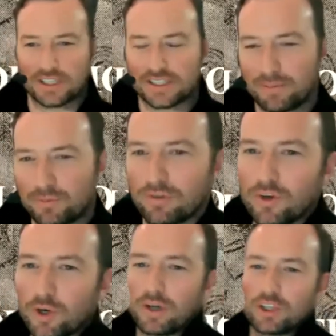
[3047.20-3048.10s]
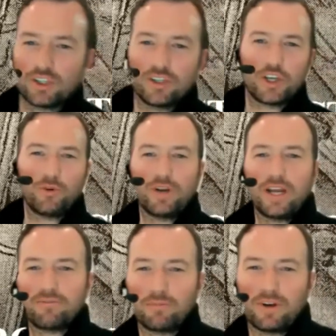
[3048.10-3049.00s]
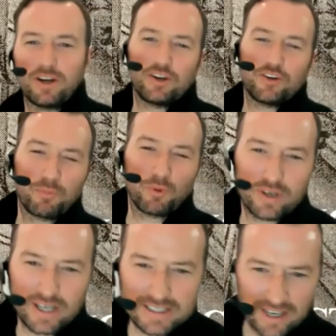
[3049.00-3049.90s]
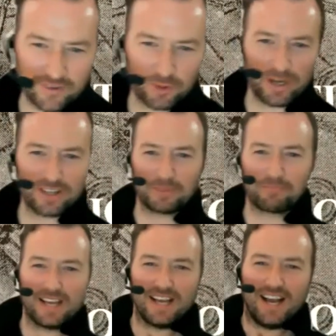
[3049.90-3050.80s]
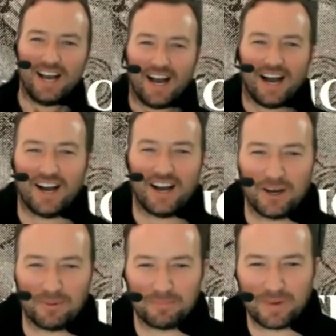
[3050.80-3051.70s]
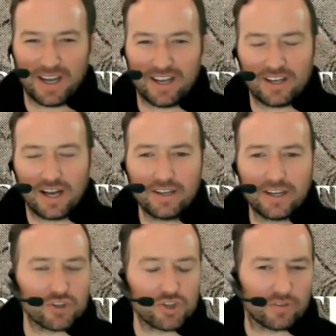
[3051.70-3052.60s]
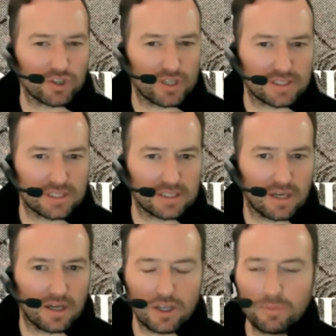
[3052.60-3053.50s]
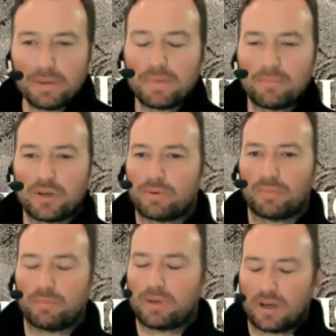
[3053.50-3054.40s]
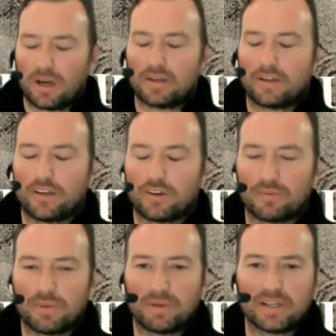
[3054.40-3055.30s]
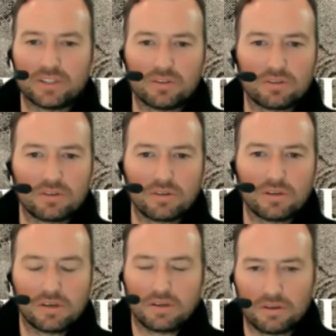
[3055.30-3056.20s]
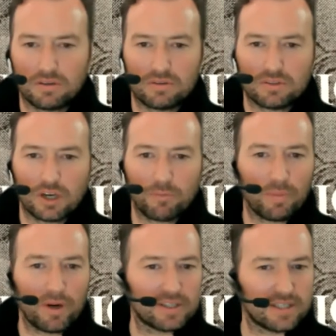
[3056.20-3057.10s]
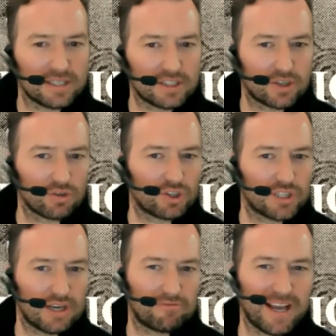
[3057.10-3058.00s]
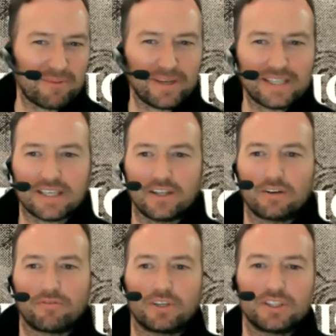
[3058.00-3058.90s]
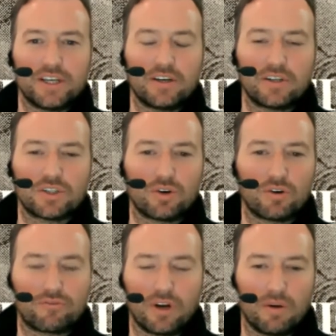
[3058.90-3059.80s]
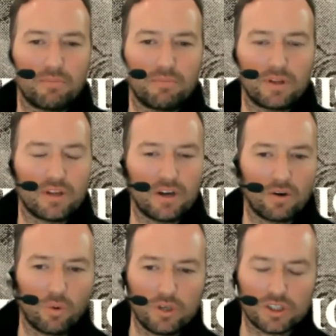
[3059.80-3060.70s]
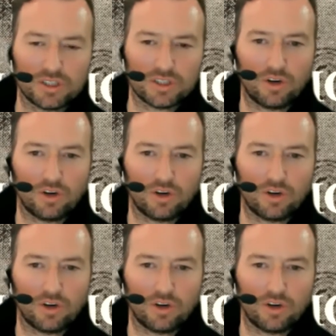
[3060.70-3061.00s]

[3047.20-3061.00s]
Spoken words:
I skipped over a question in Q&A from another important guest, Heather Whately. And I think you've sort of addressed this a little bit, but maybe I think you could maybe still talk more about it. Did these soldiers have families in their frontiers or from their origins or